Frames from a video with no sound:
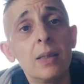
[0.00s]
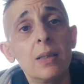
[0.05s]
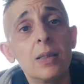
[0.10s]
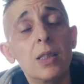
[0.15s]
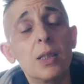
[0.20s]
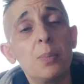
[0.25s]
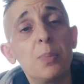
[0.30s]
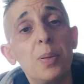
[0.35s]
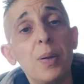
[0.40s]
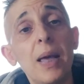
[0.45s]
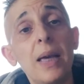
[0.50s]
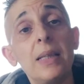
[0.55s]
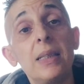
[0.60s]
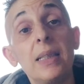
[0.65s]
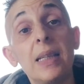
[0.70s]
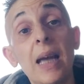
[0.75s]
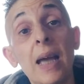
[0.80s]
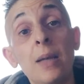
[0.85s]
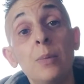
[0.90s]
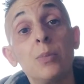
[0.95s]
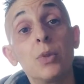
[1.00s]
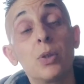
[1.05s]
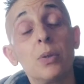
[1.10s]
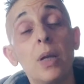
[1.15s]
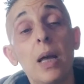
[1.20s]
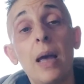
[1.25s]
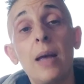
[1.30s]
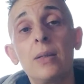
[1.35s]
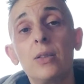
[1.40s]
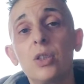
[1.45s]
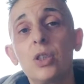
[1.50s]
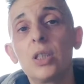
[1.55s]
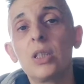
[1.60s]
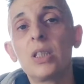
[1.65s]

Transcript: to play the games and to